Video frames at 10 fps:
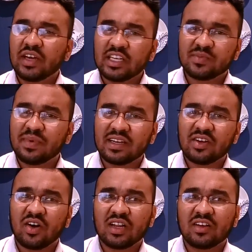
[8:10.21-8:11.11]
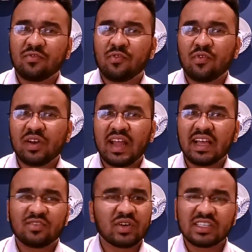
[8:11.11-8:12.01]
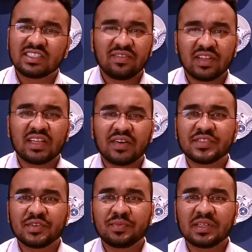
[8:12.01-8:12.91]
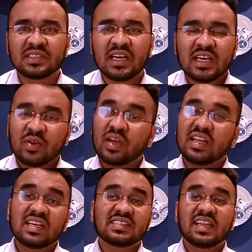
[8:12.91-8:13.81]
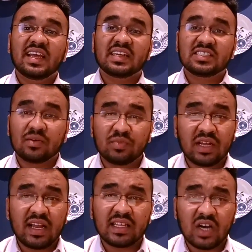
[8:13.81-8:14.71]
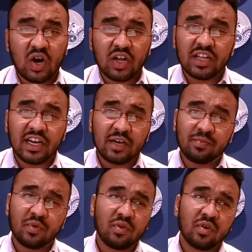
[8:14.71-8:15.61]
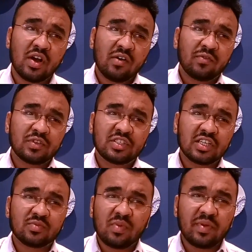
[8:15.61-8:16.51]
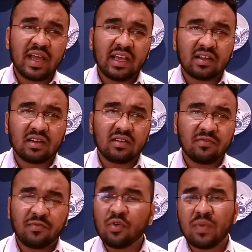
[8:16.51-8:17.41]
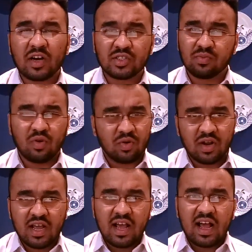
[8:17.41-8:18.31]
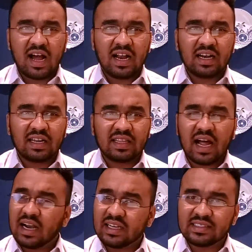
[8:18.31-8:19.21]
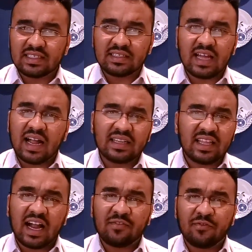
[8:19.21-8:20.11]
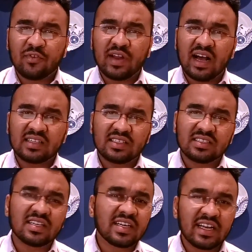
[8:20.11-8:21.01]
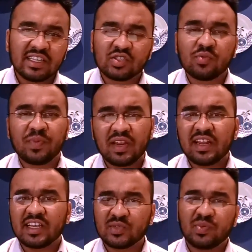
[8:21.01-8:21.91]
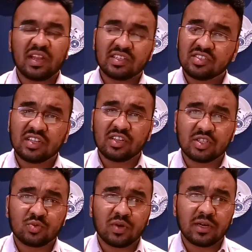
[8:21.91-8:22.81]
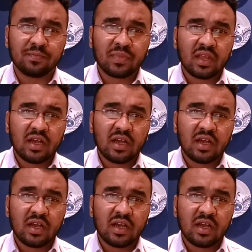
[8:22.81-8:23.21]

would expect on a phone like 27,000 rupees. You can easily get something like the Honor 8 Pro for just maybe like few bucks more, and that phone has a certainly superior experience than this one.